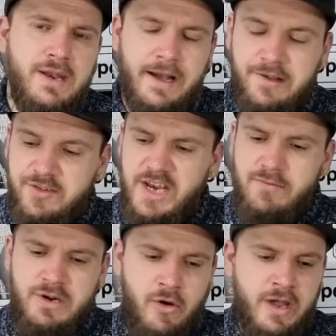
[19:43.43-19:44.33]
Now,
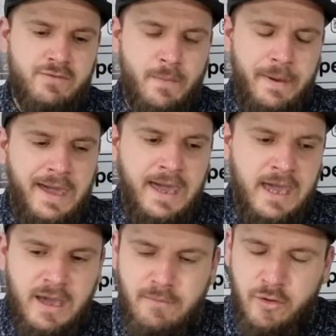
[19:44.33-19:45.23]
considering I
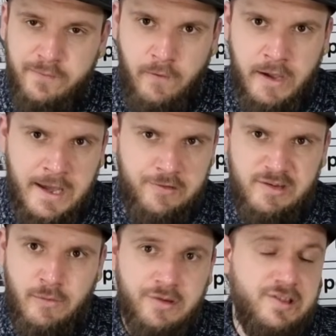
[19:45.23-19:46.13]
repair, modify,
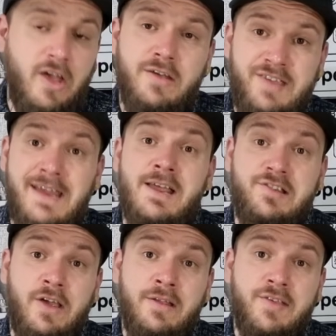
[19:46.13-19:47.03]
customise
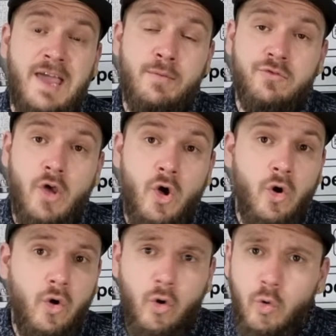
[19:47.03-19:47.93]
Technics turntables
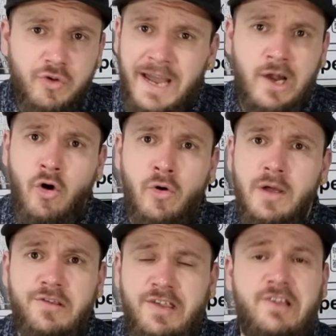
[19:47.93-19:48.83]
all day
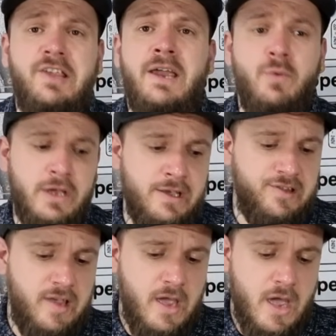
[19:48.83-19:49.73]
long, 6 day
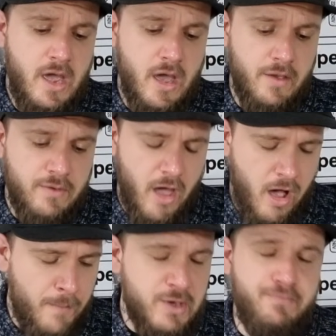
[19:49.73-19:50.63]
weeks,
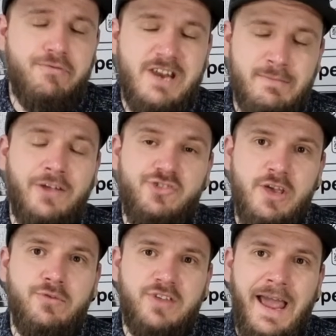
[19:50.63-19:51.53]
I'm pretty much
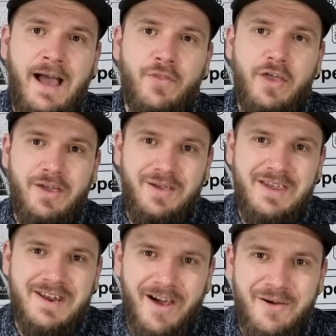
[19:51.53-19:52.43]
used to
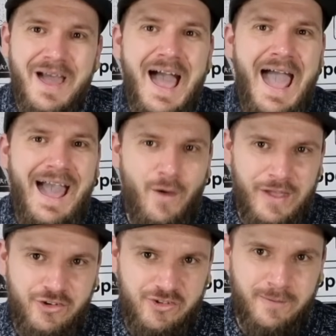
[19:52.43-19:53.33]
how
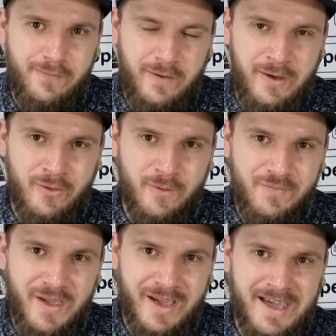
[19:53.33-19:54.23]
they should feel.
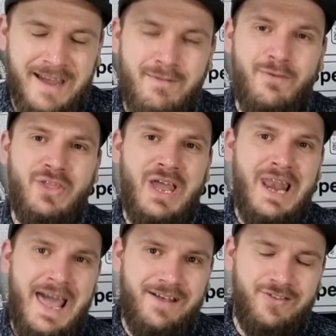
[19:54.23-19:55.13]
Okay, whether they
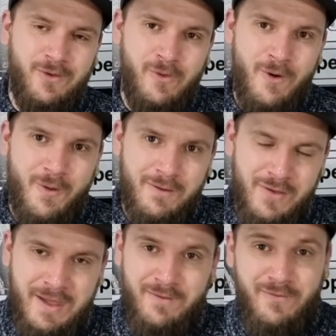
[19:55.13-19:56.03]
lack torque,
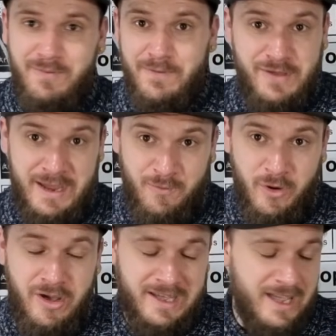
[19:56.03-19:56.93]
whether they're
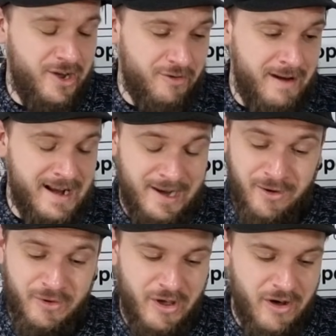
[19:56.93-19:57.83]
working correctly
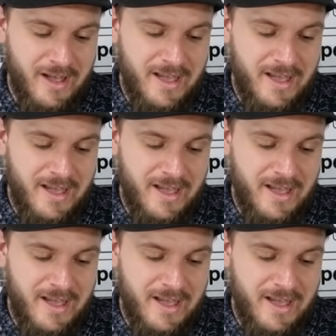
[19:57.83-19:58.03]
or not.